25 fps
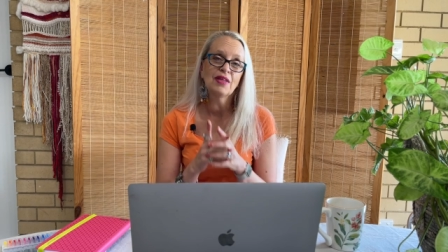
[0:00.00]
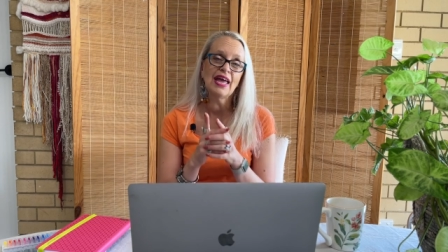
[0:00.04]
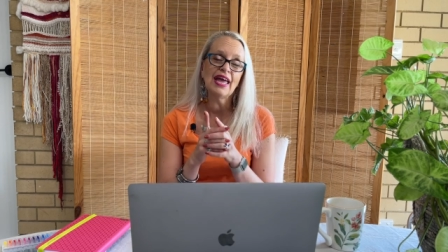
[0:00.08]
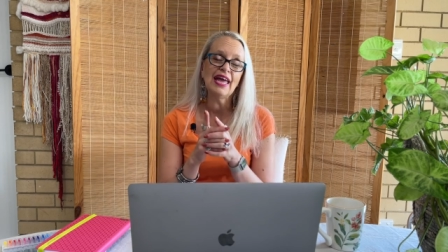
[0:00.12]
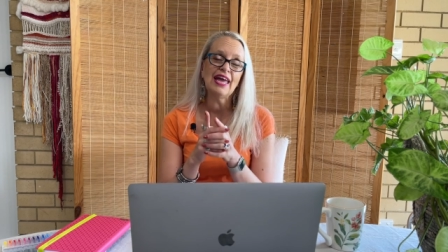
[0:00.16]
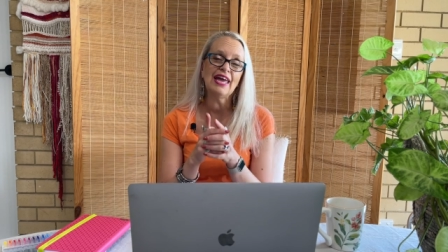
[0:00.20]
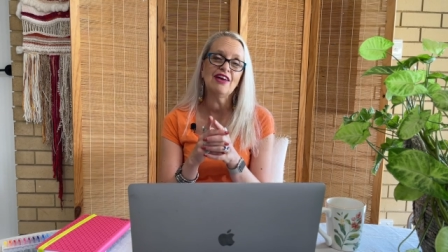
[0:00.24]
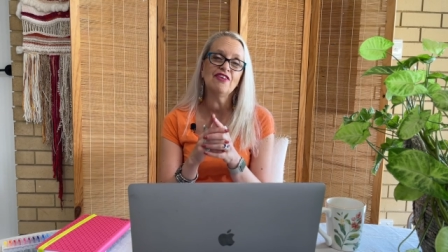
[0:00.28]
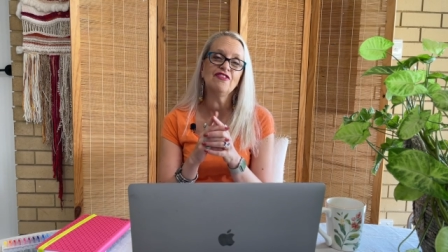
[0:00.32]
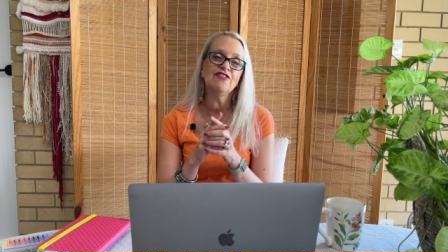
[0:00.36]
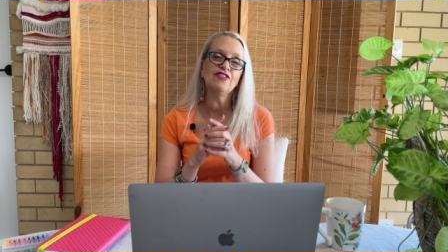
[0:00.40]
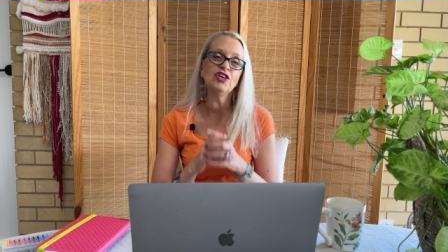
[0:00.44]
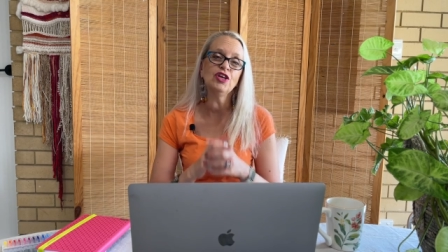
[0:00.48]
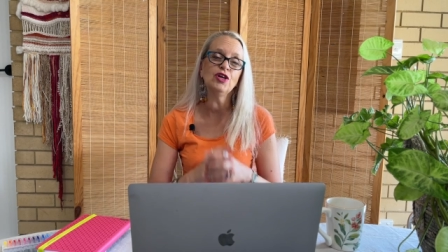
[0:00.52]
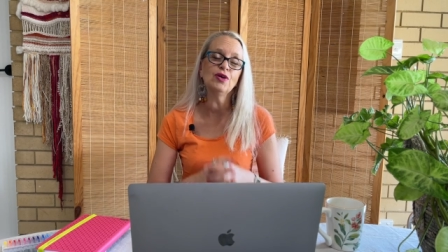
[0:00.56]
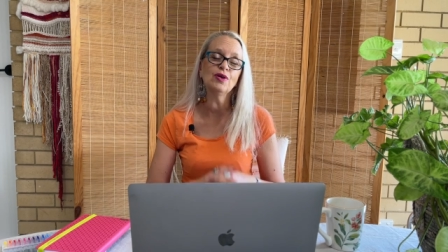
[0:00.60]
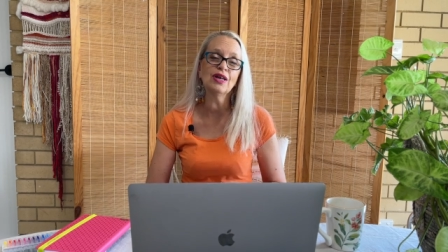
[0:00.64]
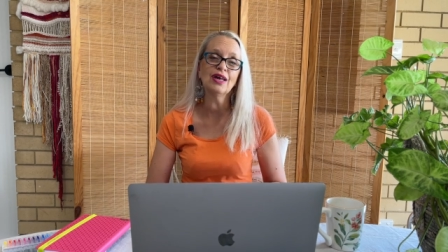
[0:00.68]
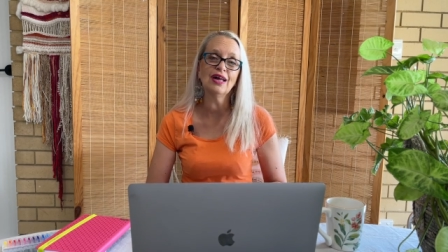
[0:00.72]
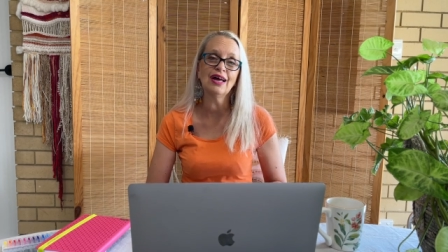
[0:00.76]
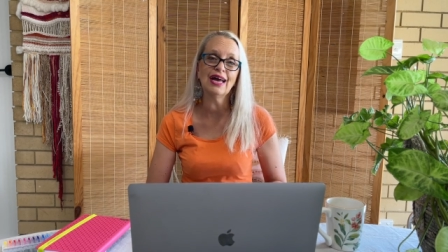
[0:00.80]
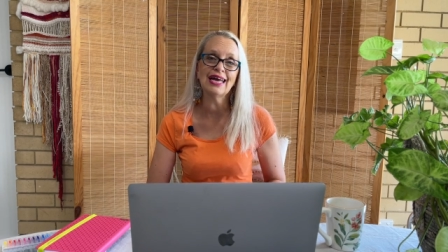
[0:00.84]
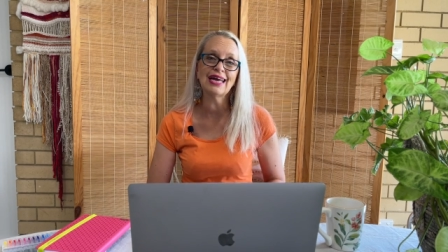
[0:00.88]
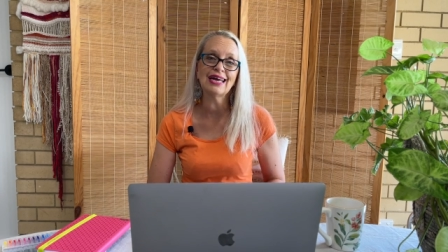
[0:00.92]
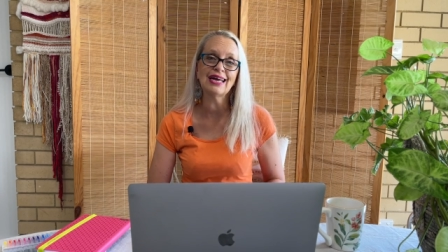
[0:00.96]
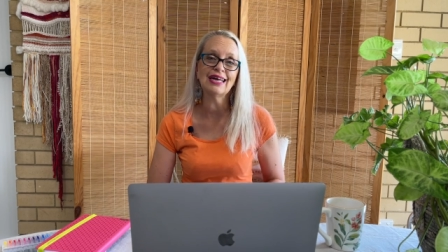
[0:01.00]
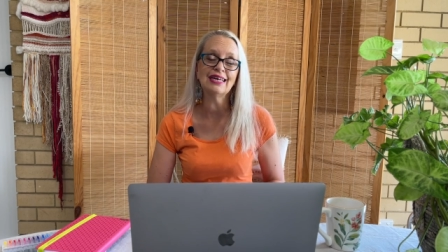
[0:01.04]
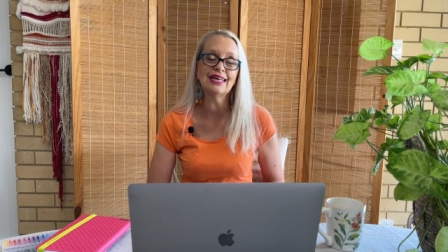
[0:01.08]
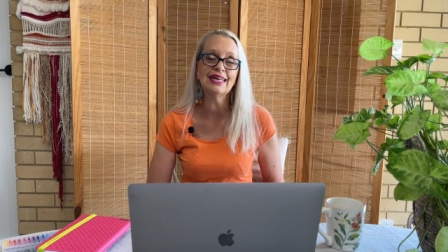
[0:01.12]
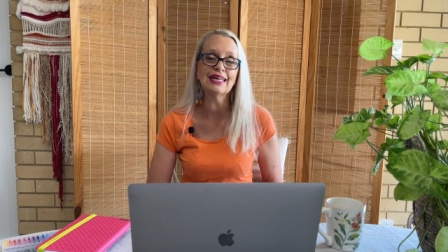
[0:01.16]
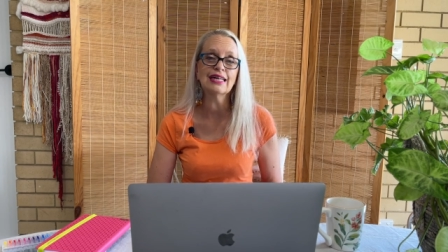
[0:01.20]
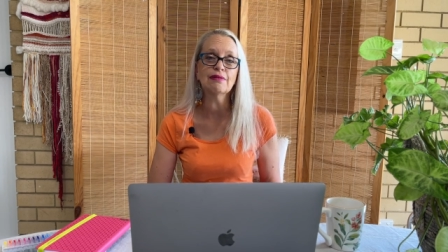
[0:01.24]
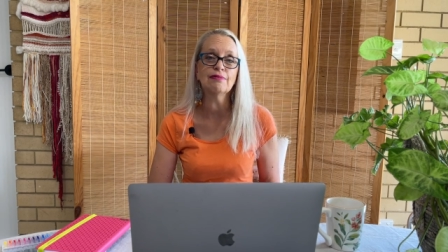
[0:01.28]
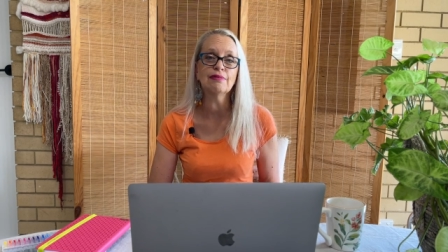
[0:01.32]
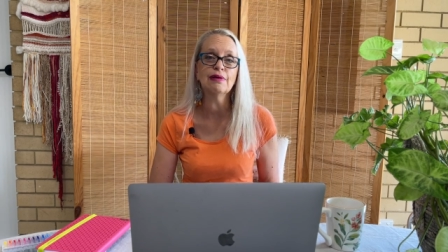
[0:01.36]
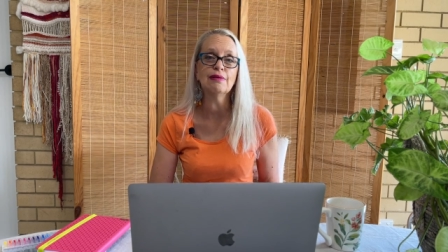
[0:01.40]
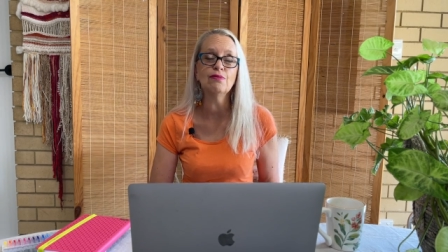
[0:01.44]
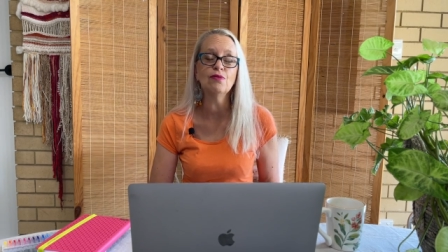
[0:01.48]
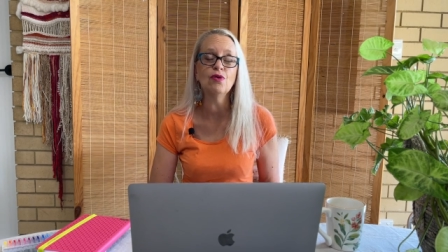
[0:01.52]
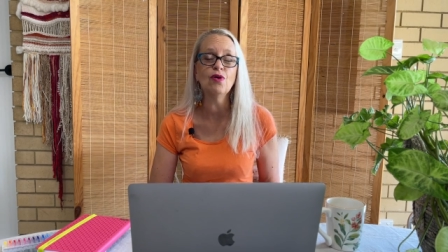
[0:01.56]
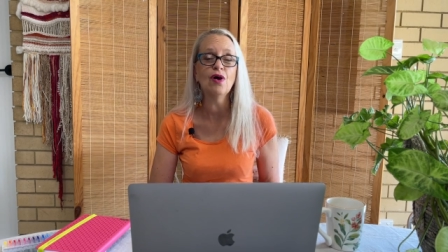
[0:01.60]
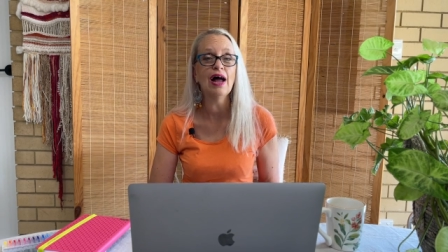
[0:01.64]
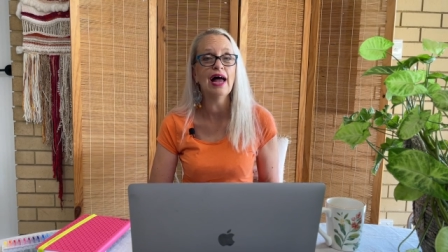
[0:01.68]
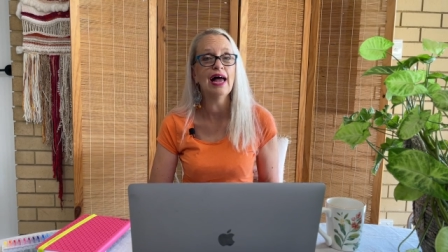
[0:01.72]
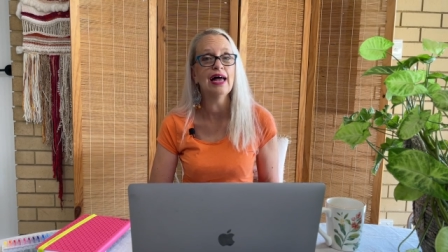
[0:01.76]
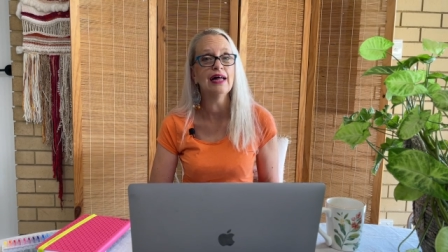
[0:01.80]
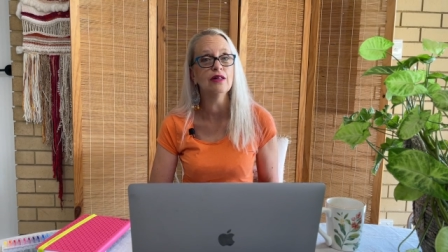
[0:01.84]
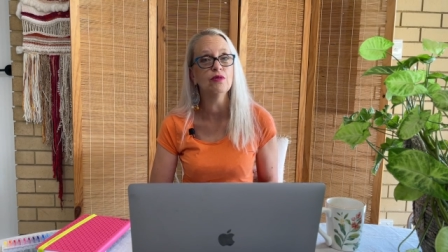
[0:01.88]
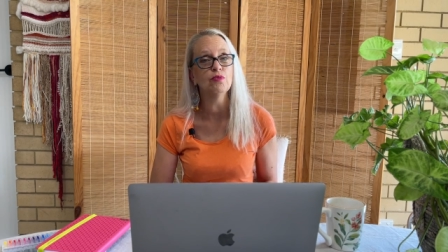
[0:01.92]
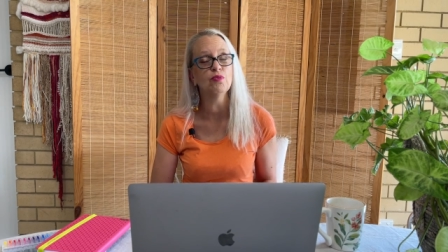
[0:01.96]
If you'd like a little bit more
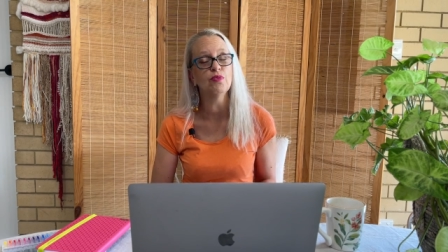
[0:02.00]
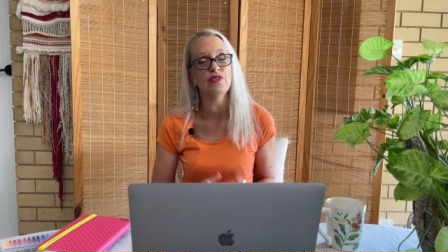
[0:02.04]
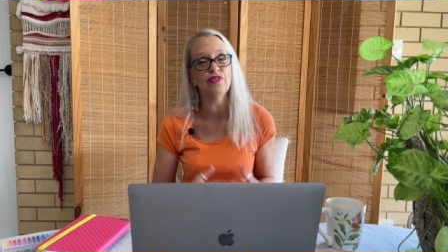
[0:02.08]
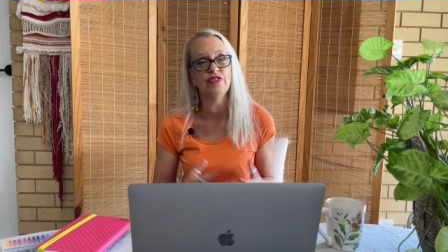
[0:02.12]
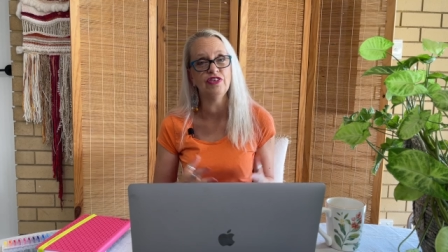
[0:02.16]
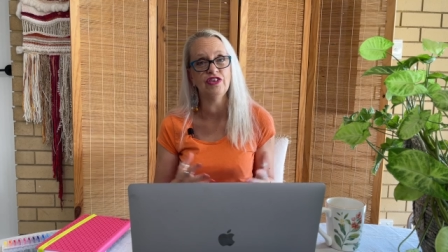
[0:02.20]
help with